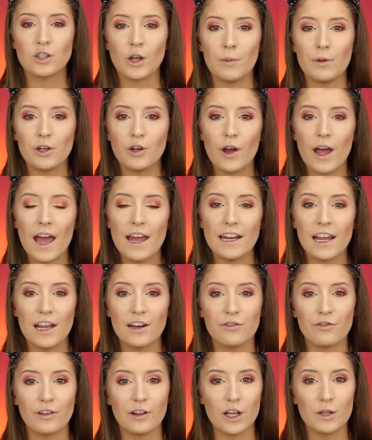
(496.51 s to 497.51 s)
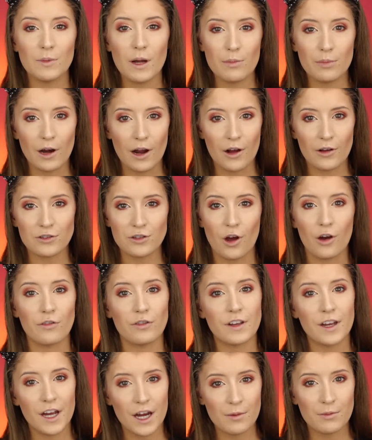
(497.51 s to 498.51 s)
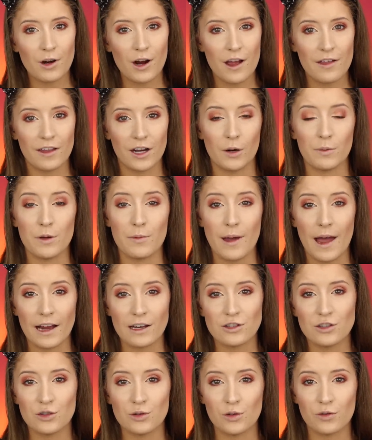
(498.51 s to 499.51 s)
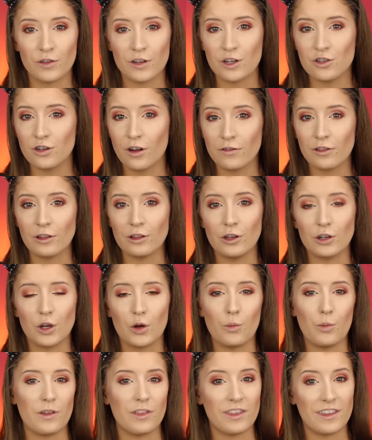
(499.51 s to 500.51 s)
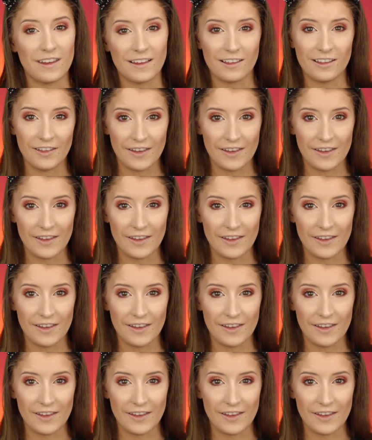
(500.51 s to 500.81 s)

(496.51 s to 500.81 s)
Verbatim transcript: So I'm going to go ahead and fill in my brows off camera, and then I'll be back to finish off the look with the